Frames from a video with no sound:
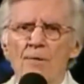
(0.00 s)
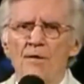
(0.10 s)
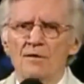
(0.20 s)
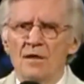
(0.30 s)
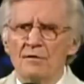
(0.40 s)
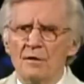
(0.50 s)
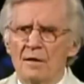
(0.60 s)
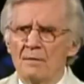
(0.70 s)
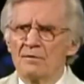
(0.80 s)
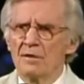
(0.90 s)
But he said that
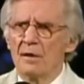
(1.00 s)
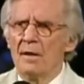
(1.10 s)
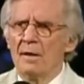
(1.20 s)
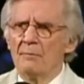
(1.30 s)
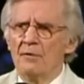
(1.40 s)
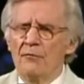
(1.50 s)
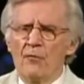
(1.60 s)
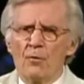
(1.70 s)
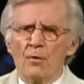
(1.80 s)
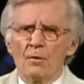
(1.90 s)
it comes uh,
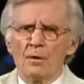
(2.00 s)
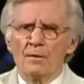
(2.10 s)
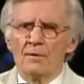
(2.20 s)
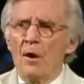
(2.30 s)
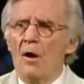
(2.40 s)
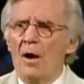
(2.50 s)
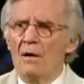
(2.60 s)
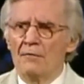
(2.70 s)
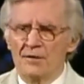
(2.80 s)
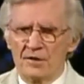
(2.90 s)
before the
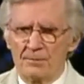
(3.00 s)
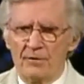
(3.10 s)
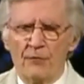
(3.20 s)
harvest,